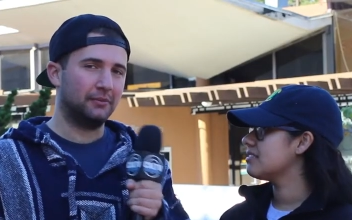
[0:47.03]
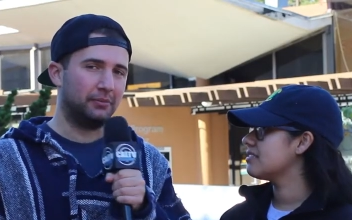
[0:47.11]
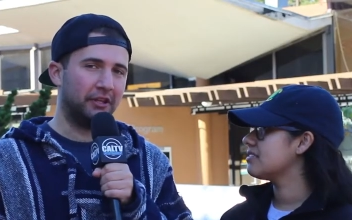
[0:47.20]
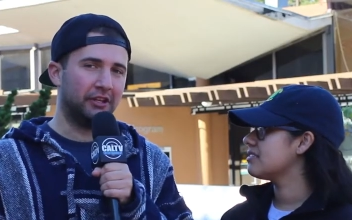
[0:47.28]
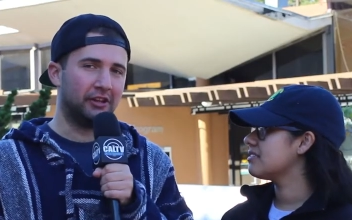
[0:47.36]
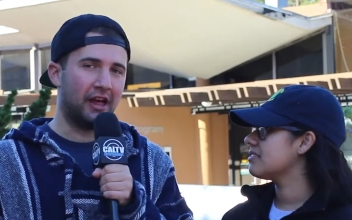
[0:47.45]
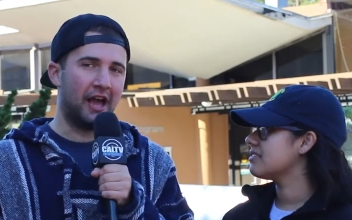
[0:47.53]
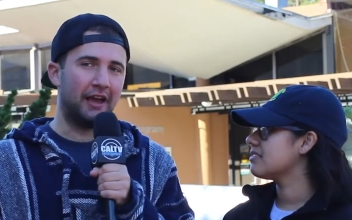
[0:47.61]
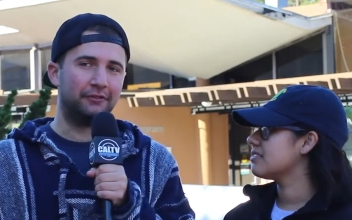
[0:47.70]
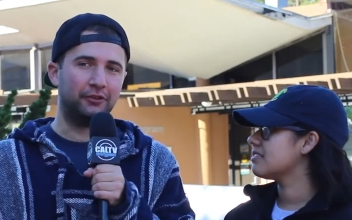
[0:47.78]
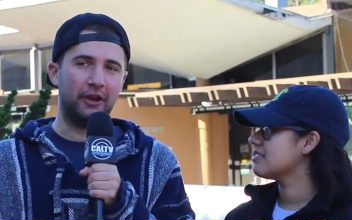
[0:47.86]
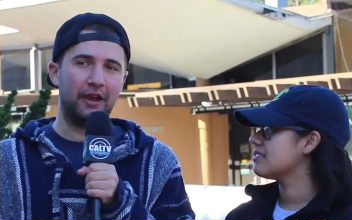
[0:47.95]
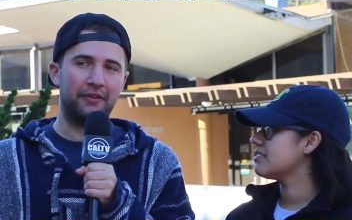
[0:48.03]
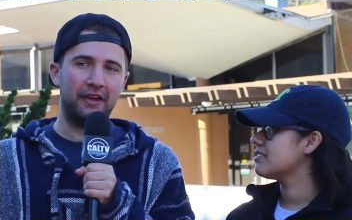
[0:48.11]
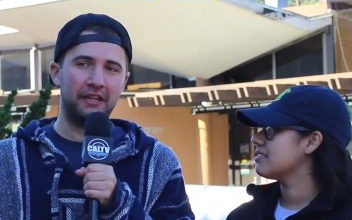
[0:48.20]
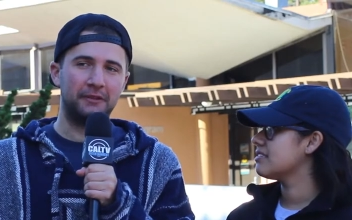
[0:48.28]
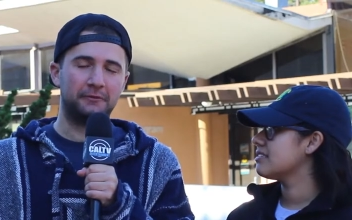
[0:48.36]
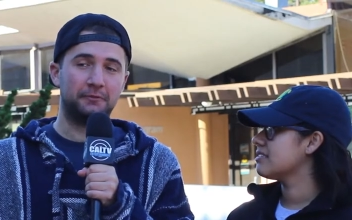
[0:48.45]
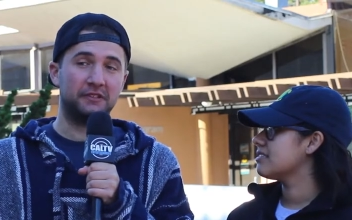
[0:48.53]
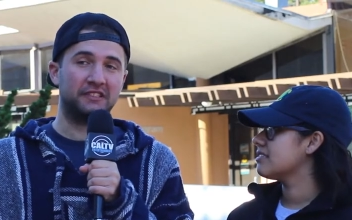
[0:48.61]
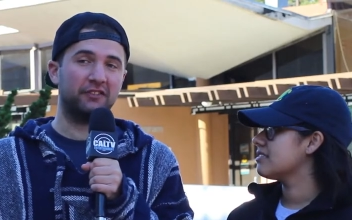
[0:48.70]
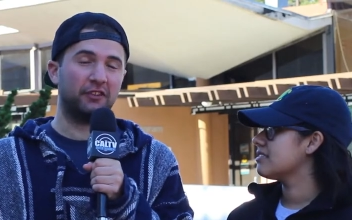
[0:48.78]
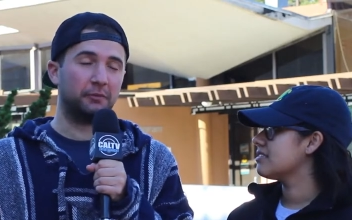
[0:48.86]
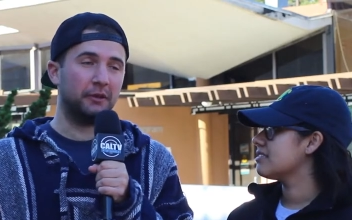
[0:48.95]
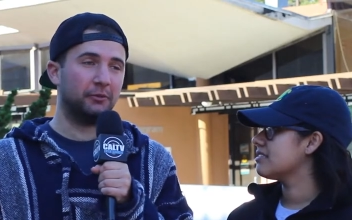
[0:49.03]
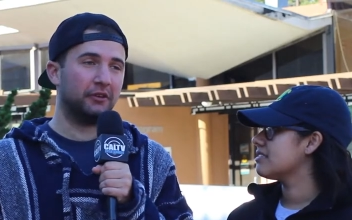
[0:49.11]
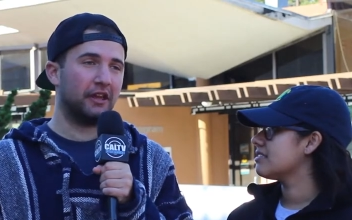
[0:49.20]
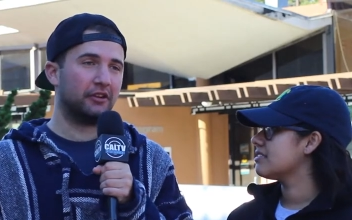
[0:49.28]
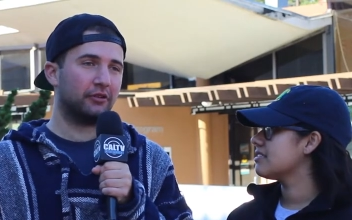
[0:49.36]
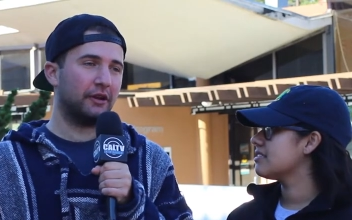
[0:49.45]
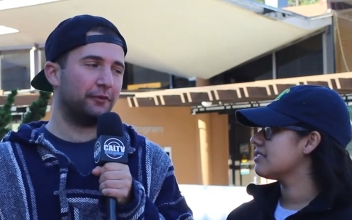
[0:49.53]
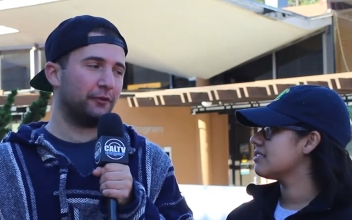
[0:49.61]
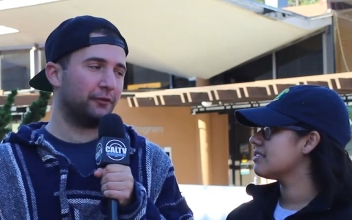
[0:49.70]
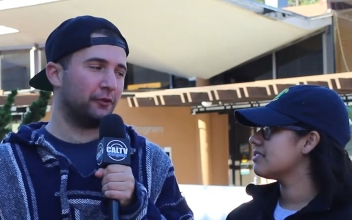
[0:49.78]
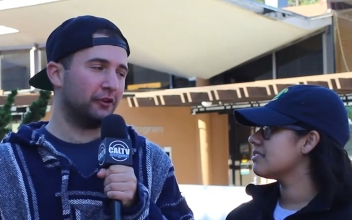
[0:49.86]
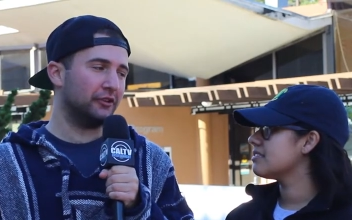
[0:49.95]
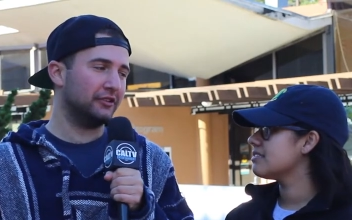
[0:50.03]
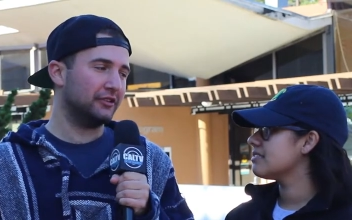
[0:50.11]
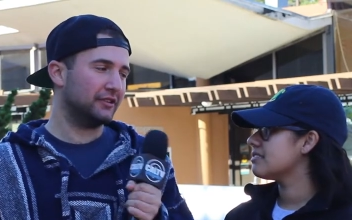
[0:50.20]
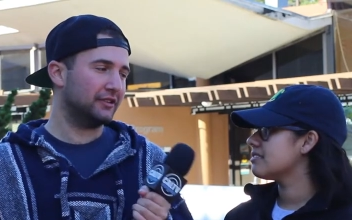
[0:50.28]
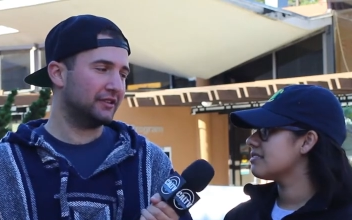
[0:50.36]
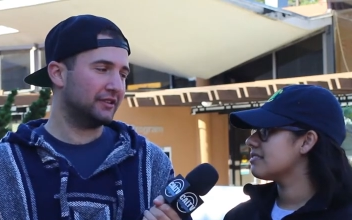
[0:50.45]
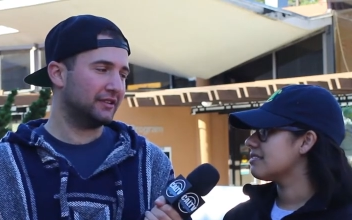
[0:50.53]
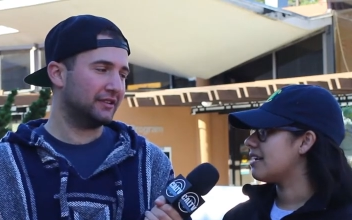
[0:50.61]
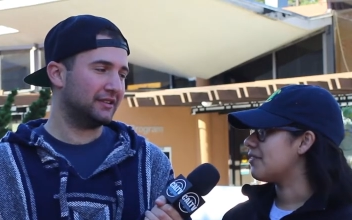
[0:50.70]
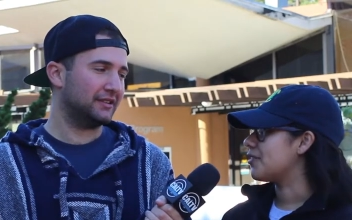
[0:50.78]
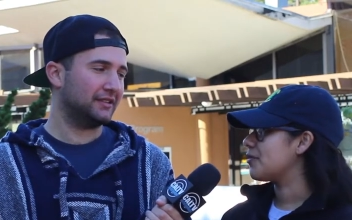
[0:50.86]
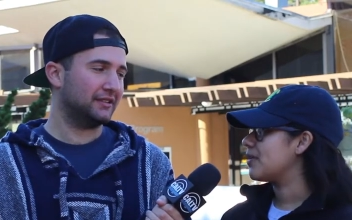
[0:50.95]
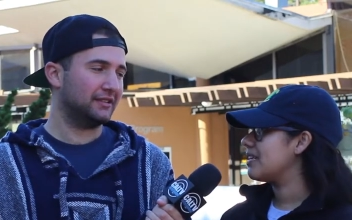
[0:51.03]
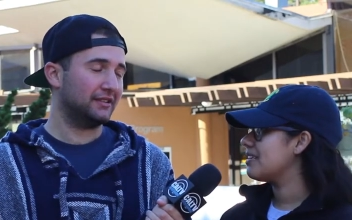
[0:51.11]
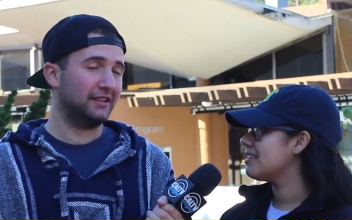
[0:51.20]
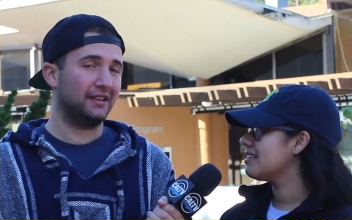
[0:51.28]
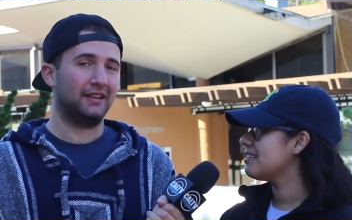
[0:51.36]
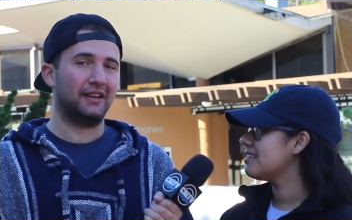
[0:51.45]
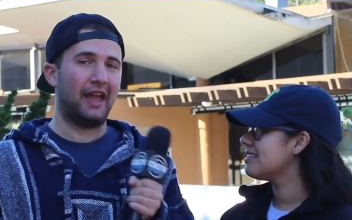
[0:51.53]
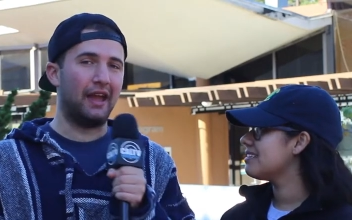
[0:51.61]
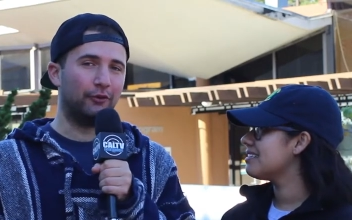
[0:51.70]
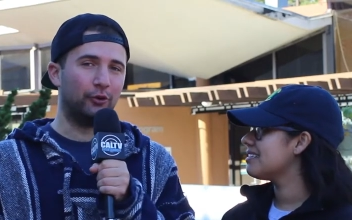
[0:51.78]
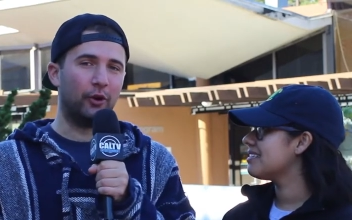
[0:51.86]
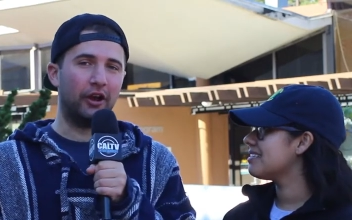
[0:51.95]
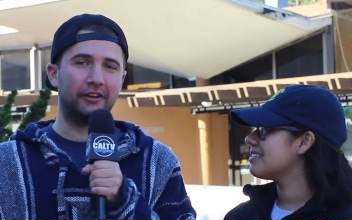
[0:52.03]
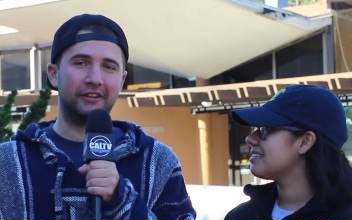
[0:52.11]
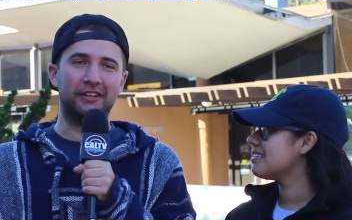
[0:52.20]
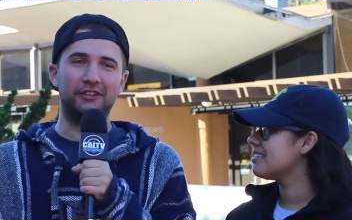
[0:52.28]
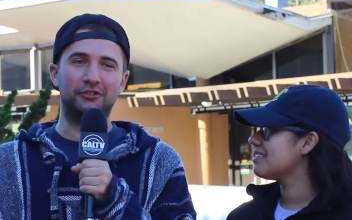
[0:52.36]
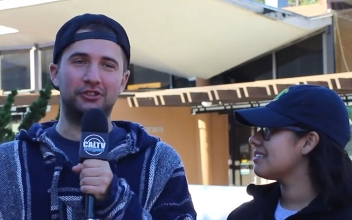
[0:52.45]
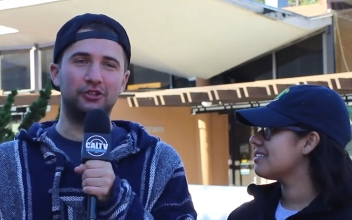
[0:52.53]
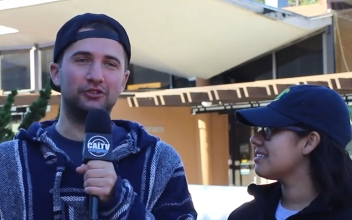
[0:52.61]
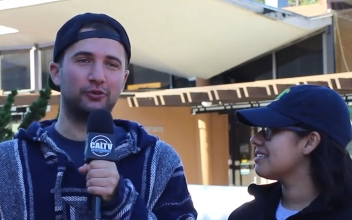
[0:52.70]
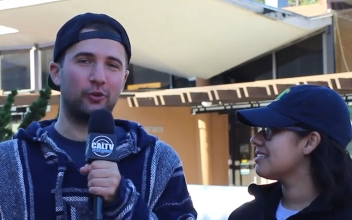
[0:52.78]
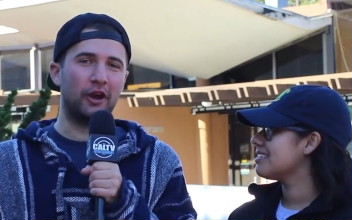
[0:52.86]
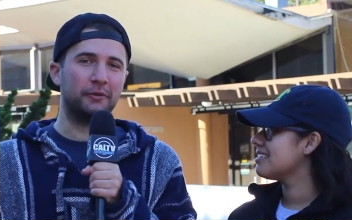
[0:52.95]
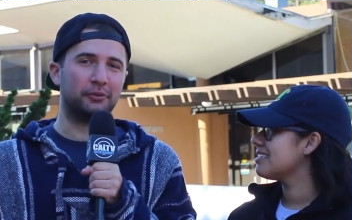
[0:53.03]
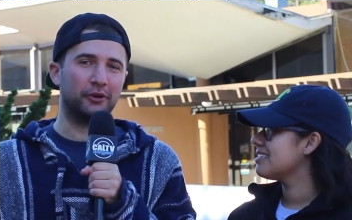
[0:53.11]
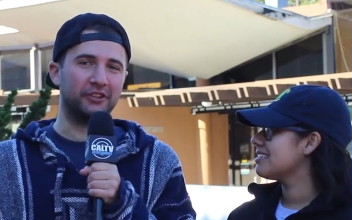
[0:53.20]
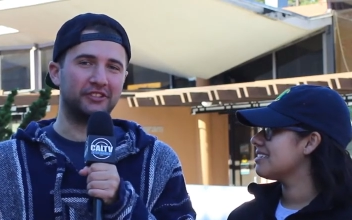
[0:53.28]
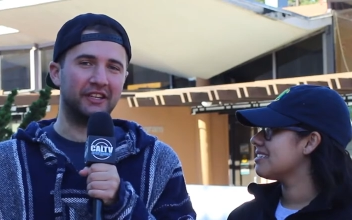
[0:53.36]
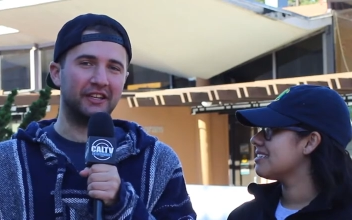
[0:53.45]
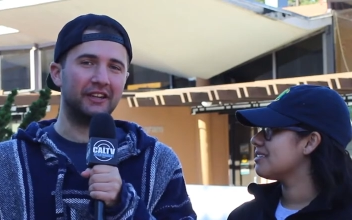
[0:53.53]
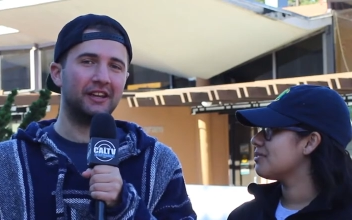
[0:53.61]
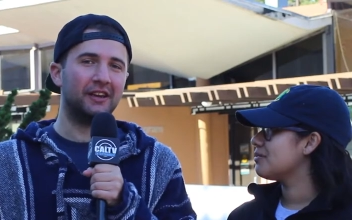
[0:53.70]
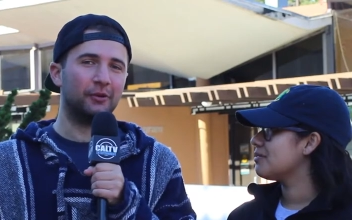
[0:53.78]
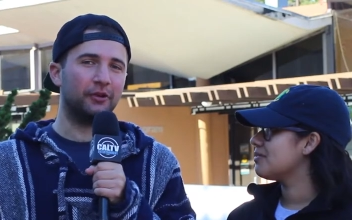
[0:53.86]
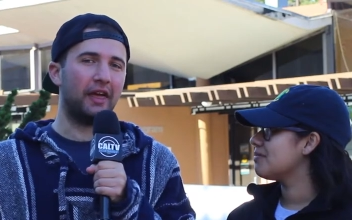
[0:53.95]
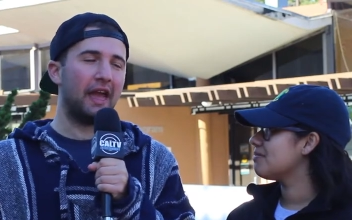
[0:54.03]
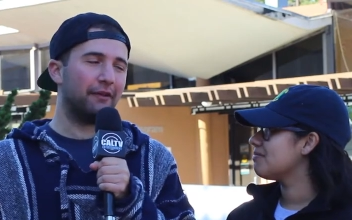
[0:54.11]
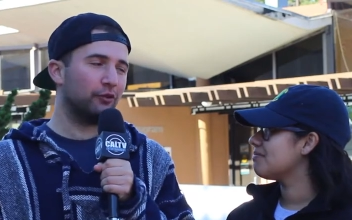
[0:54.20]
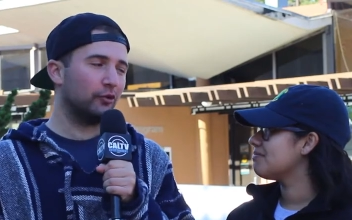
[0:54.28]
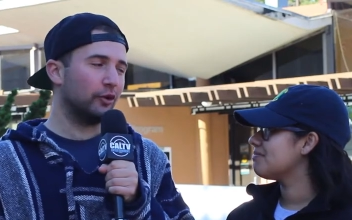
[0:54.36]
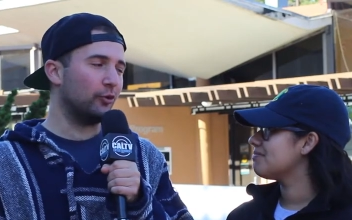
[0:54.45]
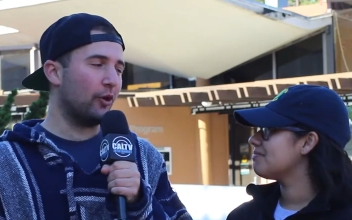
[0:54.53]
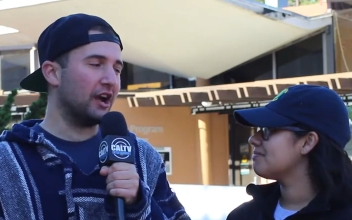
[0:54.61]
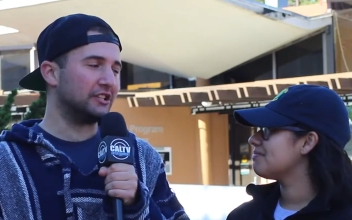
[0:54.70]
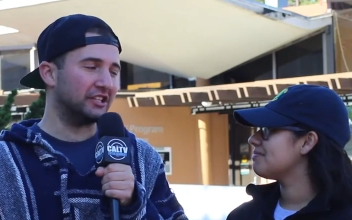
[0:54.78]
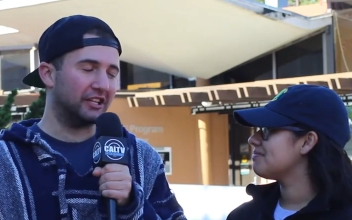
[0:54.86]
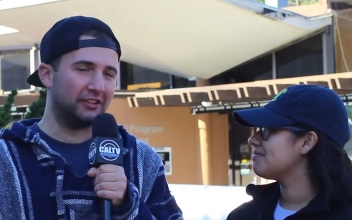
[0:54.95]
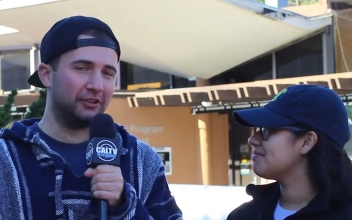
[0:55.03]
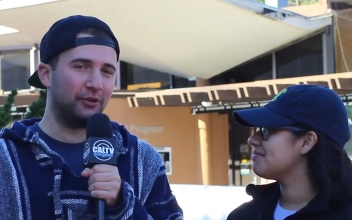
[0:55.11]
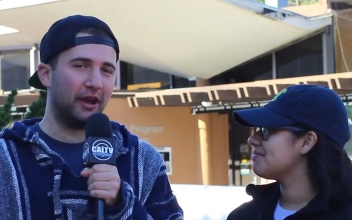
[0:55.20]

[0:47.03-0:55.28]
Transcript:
Speaker 1: Being alive. Do you have any specific people that you're grateful for? Everyone. Everyone. Can you choose one person with everyone watching? Do